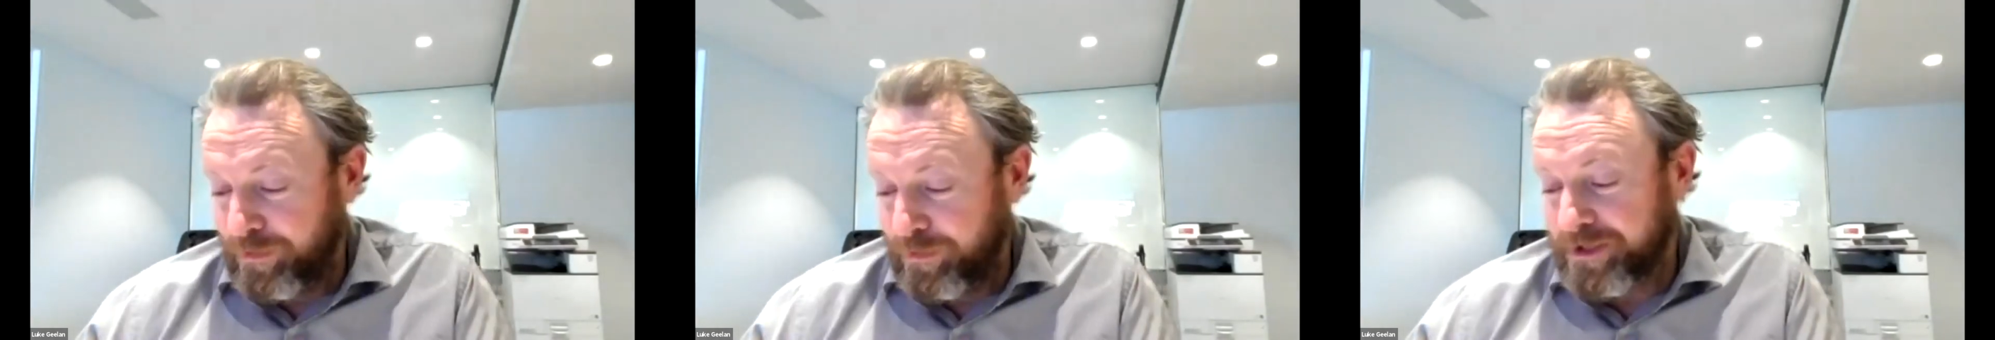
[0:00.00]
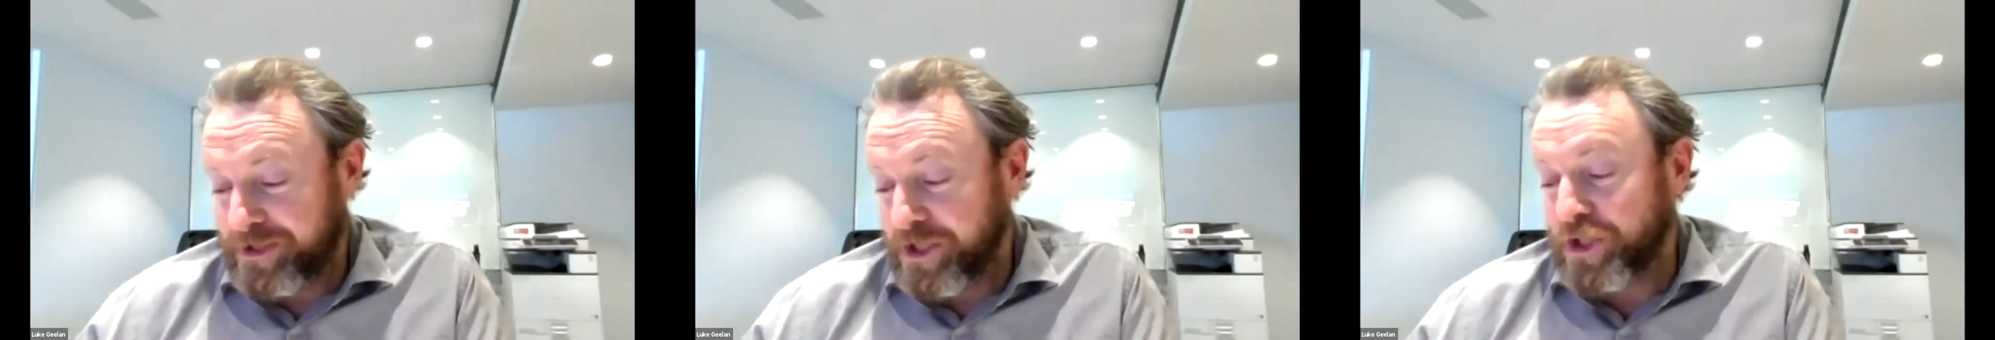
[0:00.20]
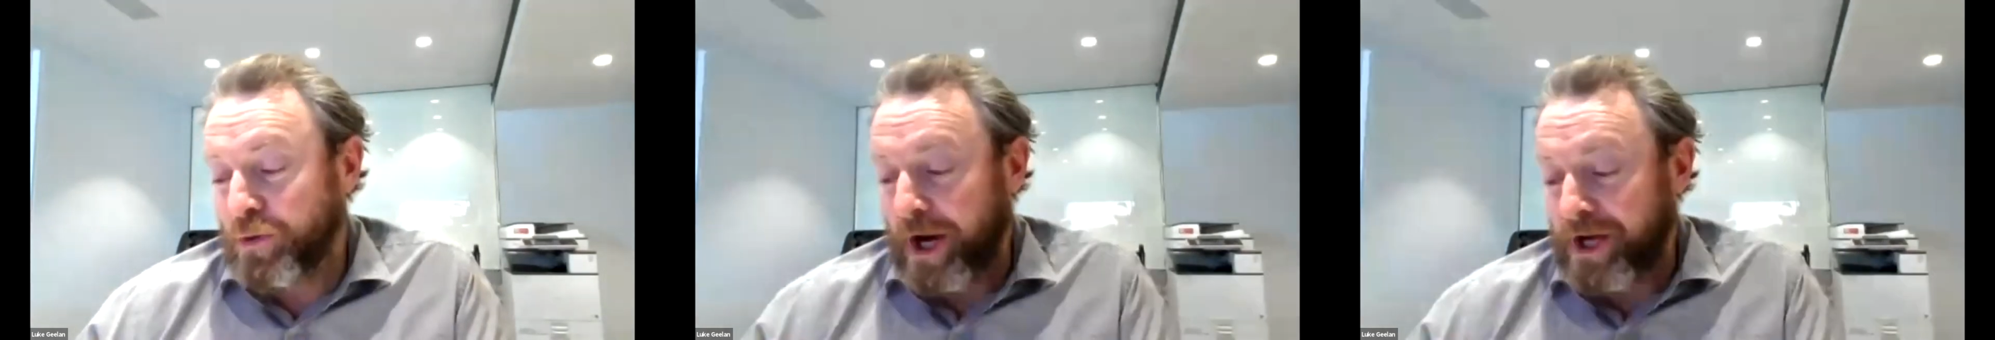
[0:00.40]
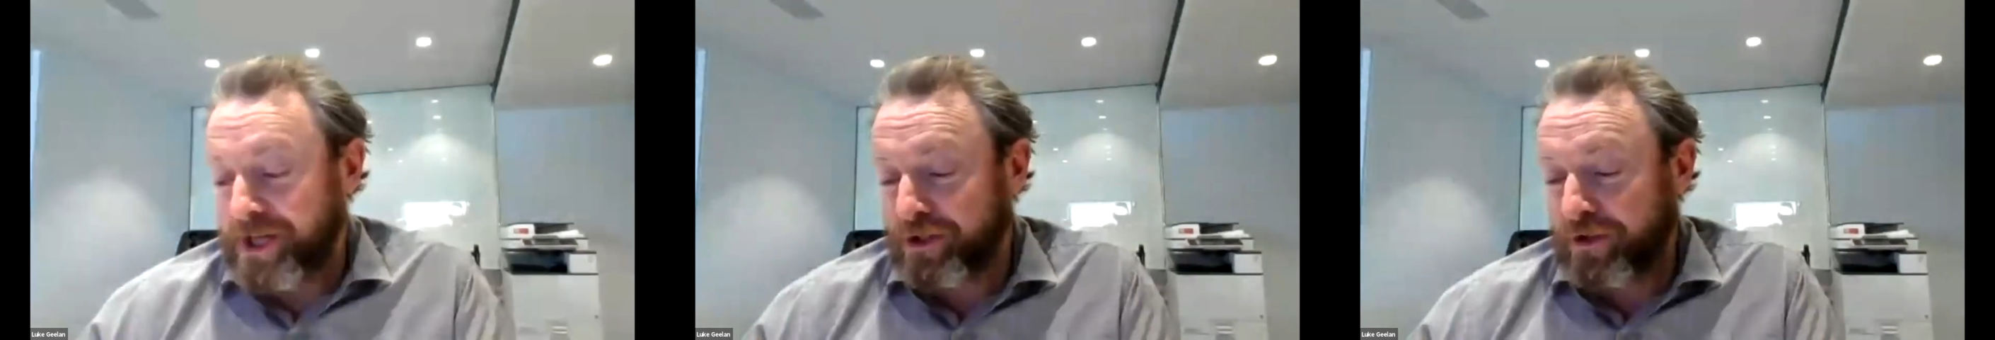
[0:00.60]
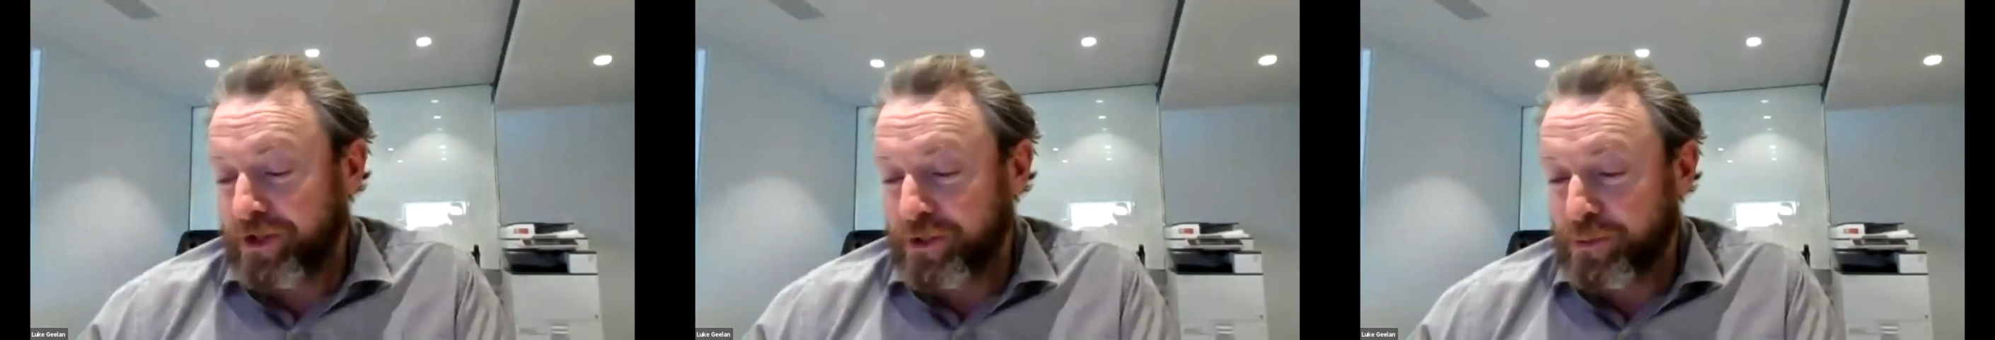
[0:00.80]
a situation
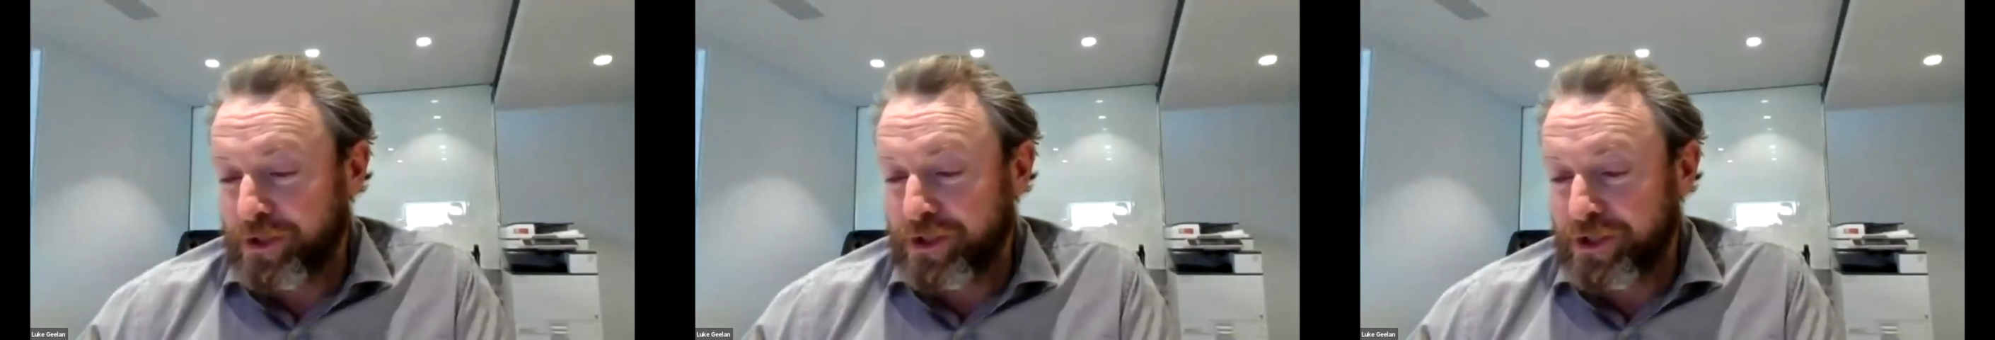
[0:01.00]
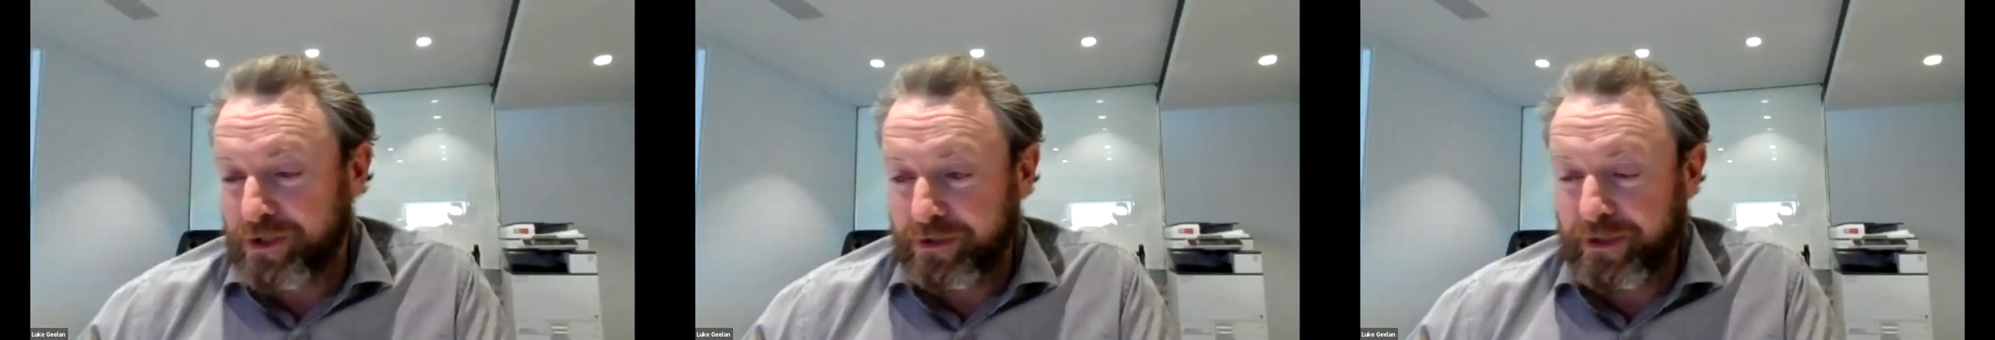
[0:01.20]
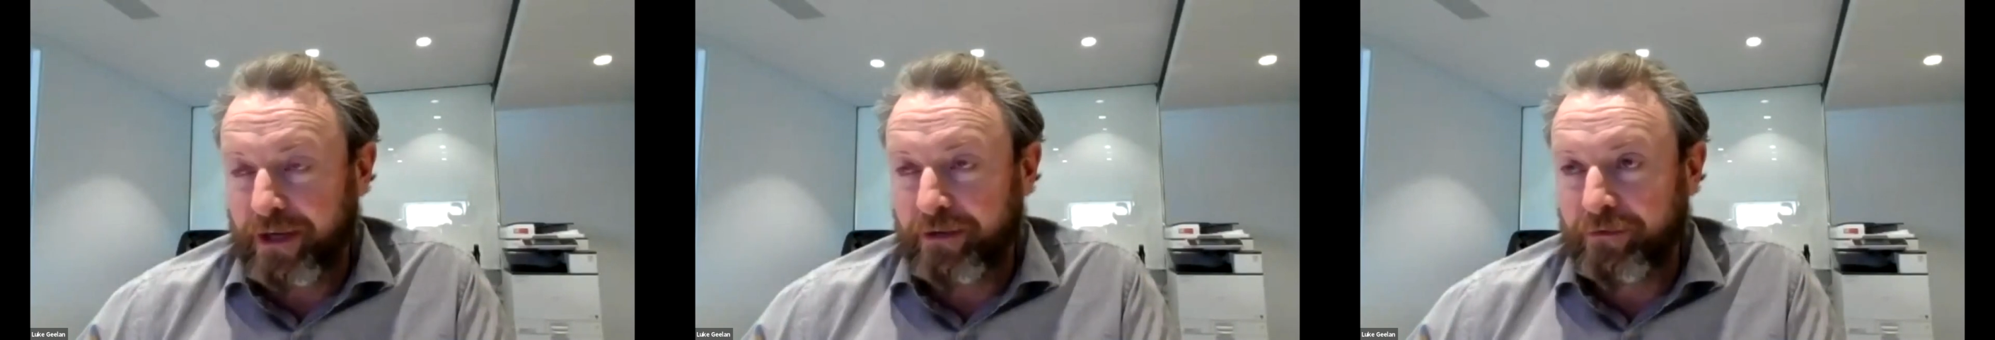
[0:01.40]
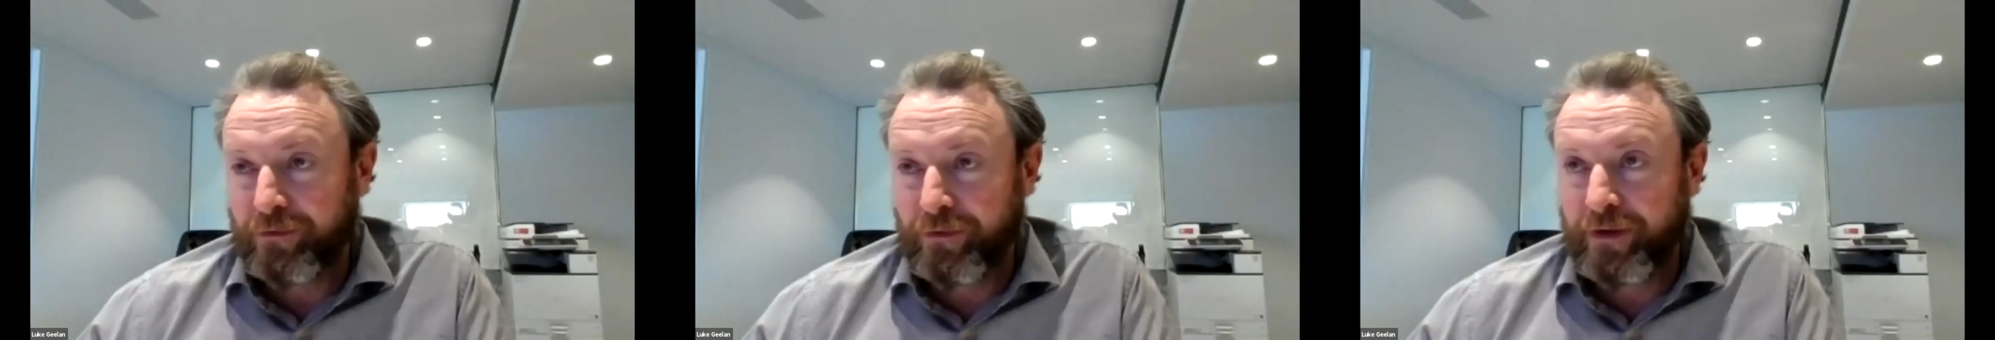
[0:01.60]
like this, which, you know,